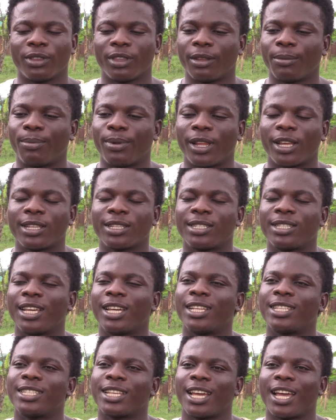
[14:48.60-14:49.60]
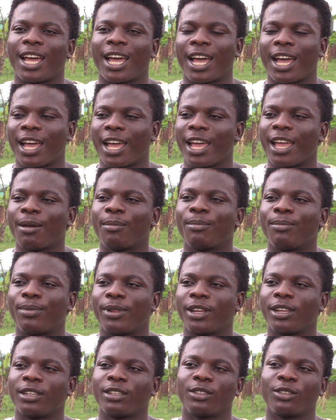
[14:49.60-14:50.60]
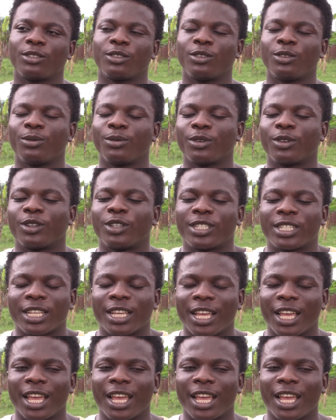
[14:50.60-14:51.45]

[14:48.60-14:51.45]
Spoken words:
plans that I am planning to do, because